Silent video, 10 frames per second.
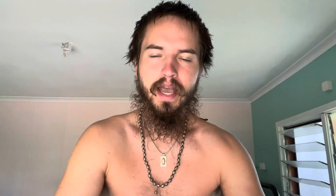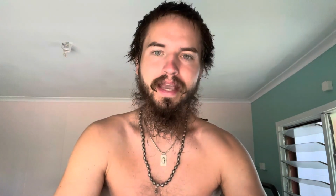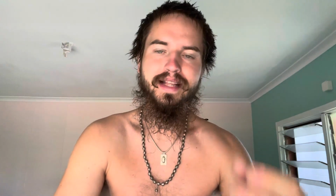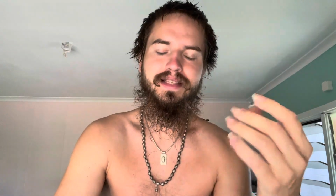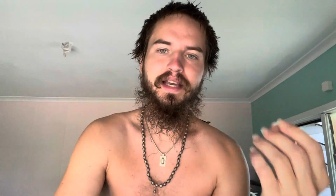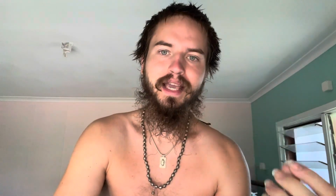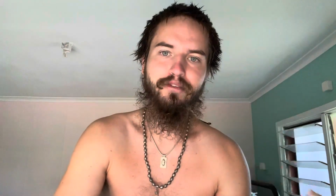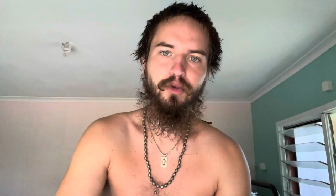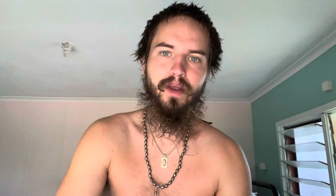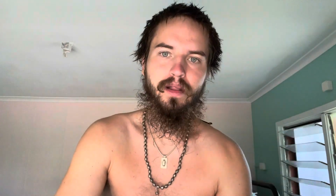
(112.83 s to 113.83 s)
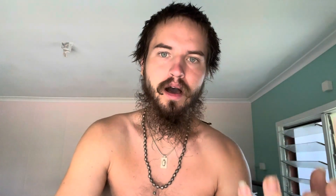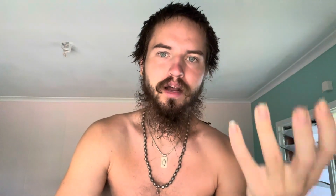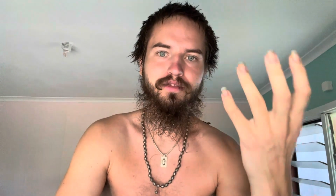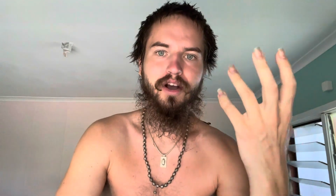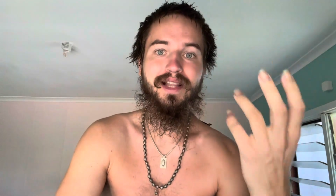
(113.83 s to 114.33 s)
It's like if you eat a lot
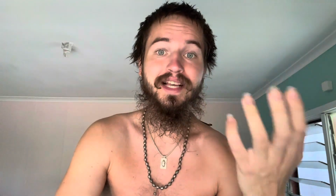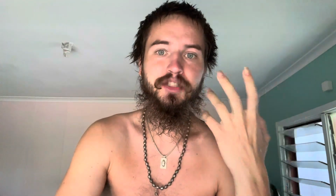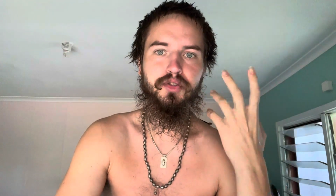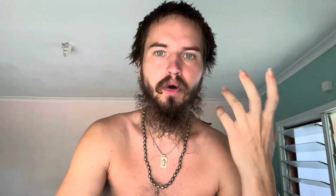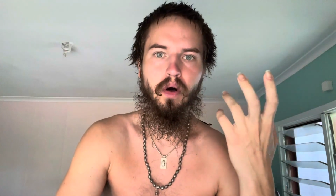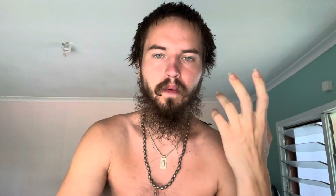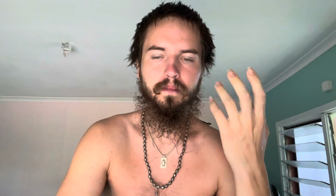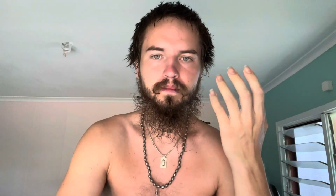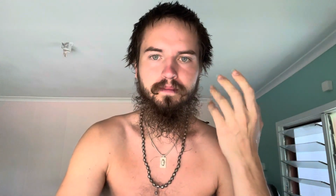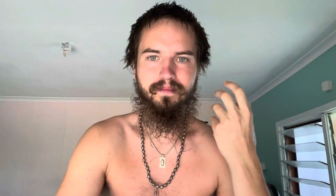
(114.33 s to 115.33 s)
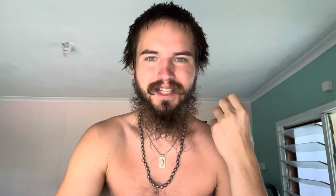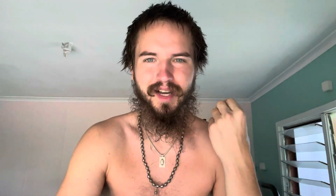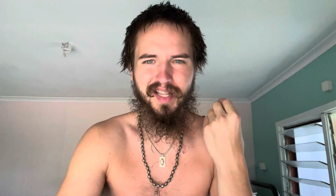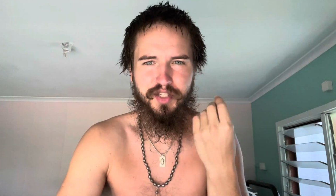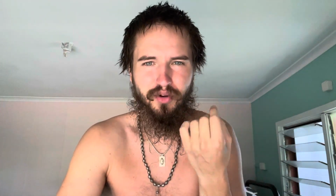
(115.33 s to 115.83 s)
of cholesterol, the
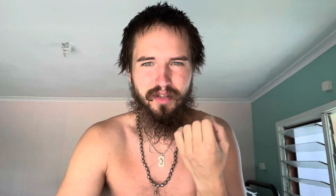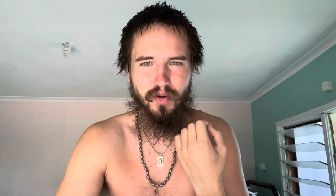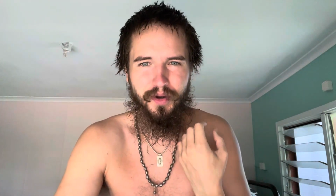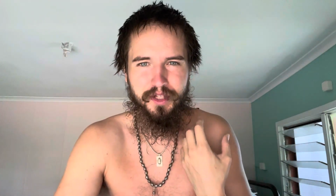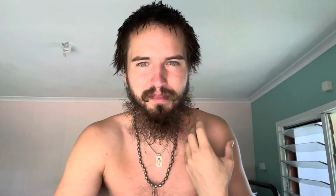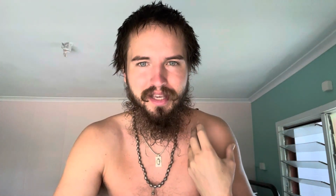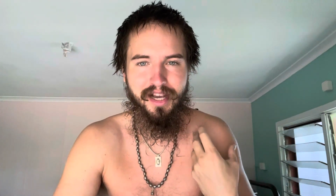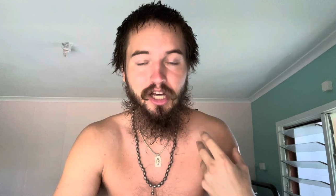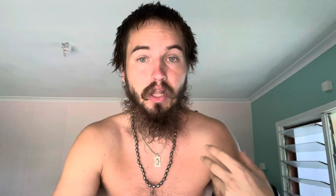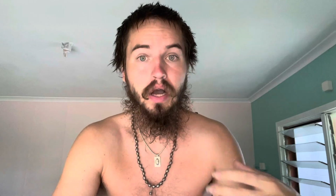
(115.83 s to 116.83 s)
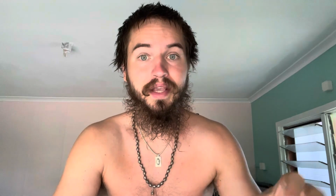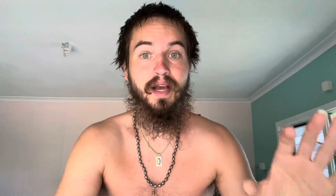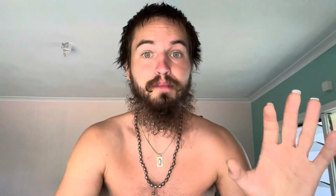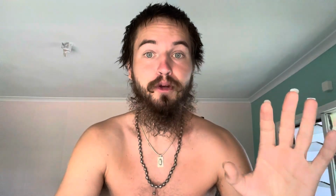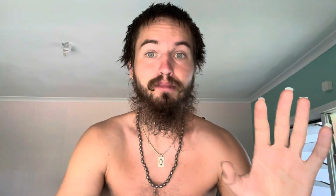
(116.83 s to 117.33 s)
cholesterol is going to be clogging
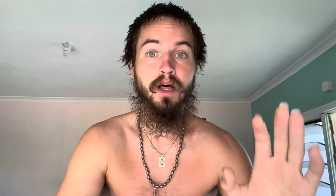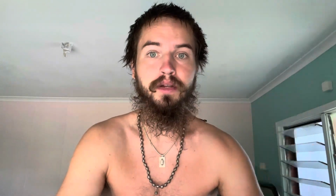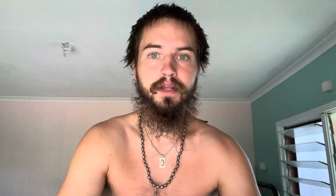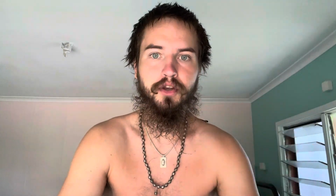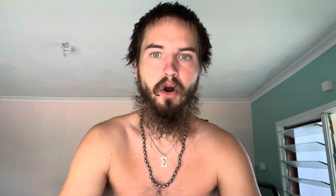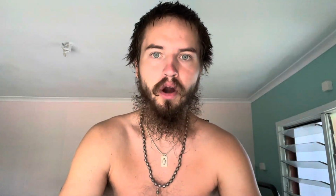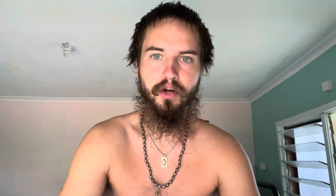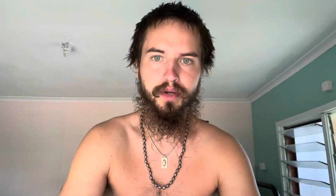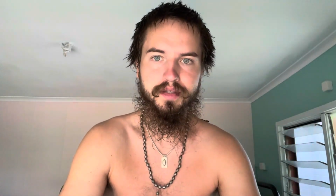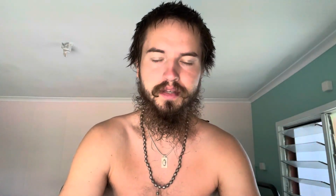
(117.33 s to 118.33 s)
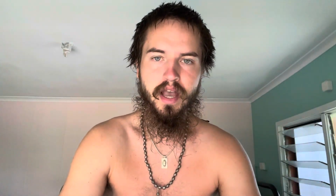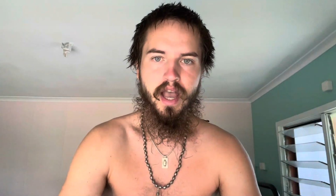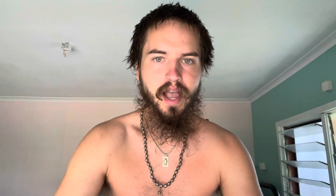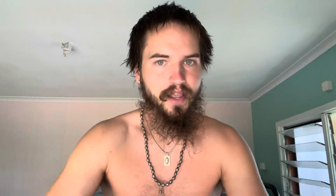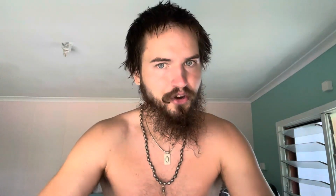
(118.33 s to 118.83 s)
up your blood and your arteries.
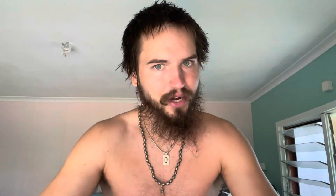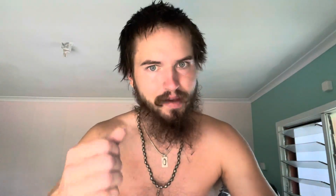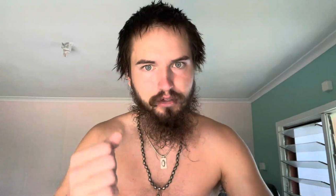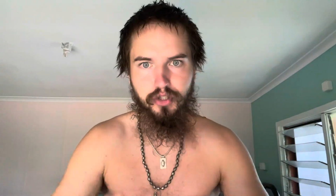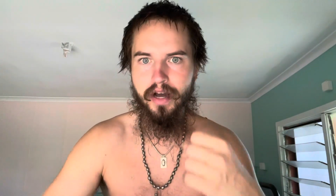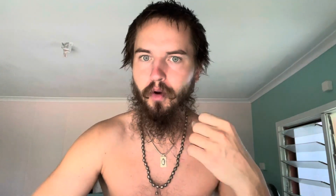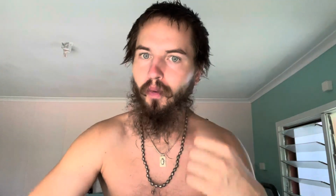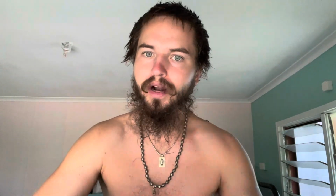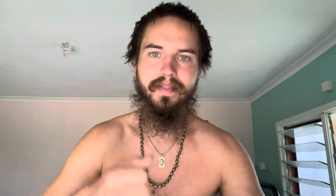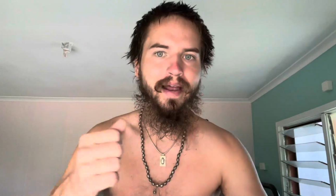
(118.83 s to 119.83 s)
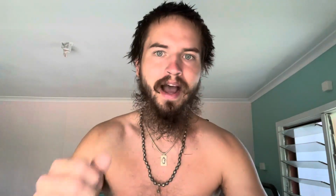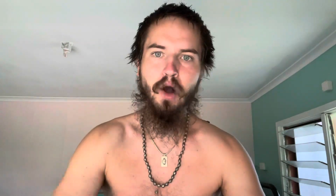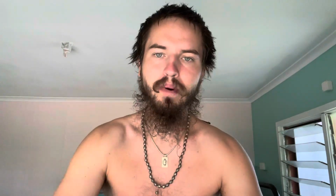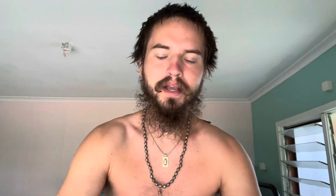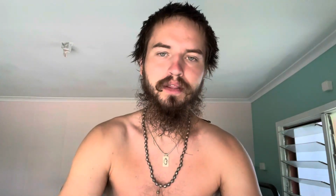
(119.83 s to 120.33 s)
And you're gonna have to try to work that
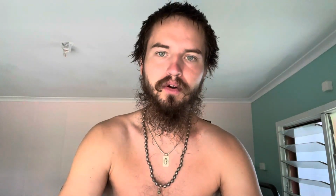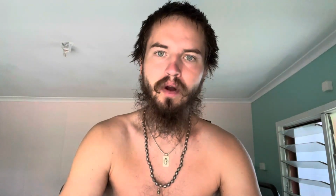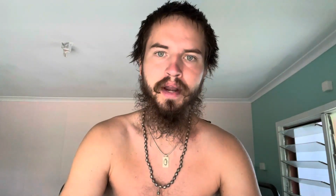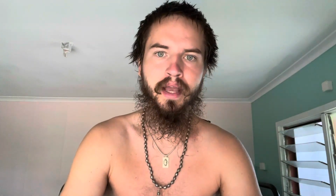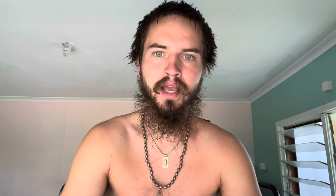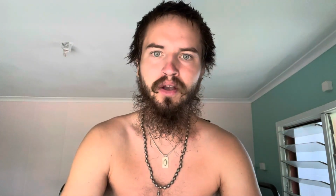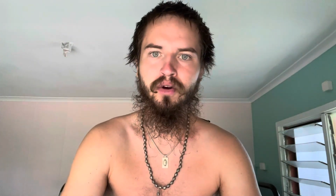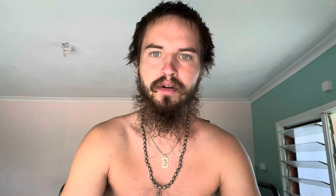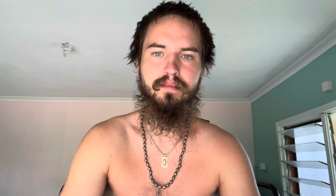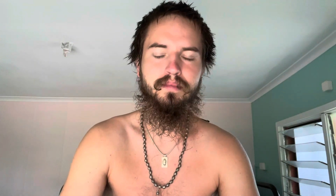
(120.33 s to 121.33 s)
out by either running or